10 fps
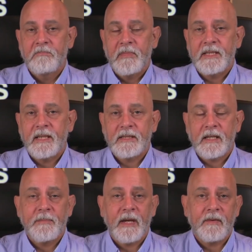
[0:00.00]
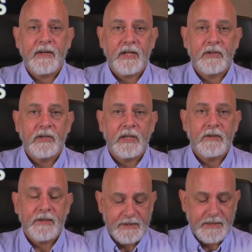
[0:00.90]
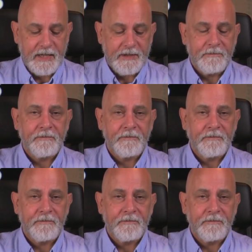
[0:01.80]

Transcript: meetings I may have had earlier in the day.